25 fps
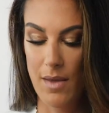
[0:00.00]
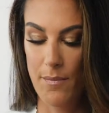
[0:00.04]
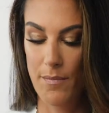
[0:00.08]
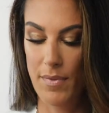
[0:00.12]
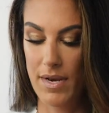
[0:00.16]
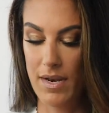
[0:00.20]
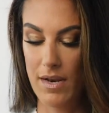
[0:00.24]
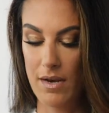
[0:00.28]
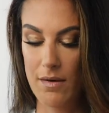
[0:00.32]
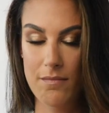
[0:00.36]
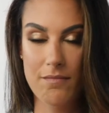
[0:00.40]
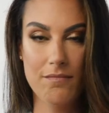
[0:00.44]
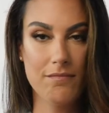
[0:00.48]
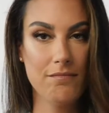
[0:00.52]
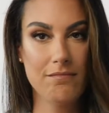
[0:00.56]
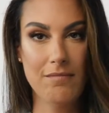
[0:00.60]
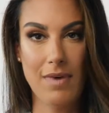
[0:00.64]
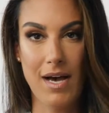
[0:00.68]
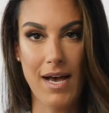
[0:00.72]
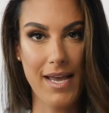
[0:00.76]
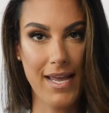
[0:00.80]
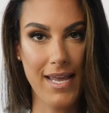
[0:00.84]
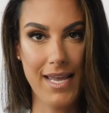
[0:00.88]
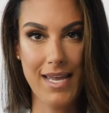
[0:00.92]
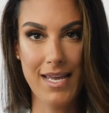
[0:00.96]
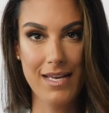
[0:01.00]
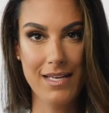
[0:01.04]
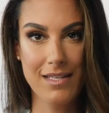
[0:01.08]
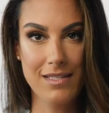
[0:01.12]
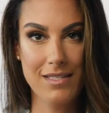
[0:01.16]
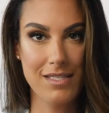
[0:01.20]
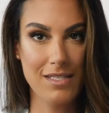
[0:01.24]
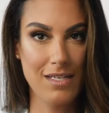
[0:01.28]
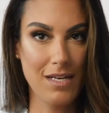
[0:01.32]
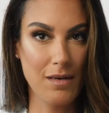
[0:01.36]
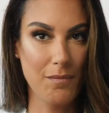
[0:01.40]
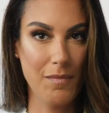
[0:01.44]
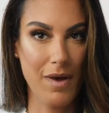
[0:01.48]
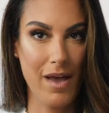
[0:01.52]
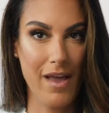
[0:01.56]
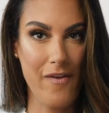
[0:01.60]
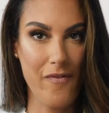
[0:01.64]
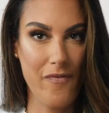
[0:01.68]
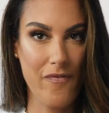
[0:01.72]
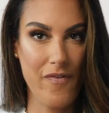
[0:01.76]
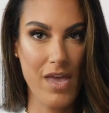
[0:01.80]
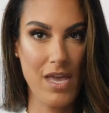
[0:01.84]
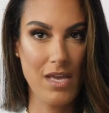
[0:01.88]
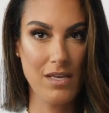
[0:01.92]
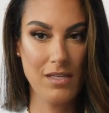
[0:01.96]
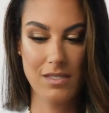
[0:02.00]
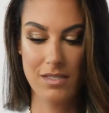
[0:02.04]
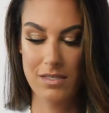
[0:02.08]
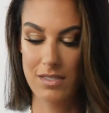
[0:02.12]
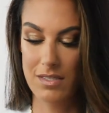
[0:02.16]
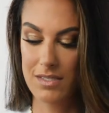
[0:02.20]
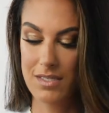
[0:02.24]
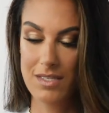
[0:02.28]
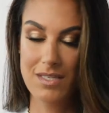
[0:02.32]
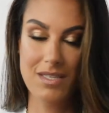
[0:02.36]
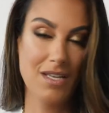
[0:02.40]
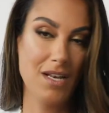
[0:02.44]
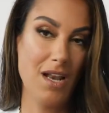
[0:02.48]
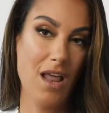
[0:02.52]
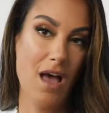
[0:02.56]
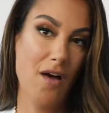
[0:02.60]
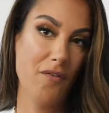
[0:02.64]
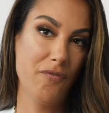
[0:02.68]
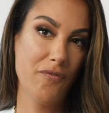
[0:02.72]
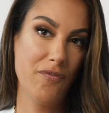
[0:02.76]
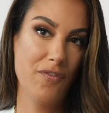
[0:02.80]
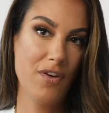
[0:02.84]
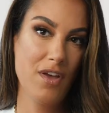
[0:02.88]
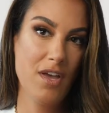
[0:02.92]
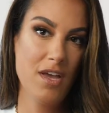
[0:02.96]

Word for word: but in my hands and in my face, this is enough.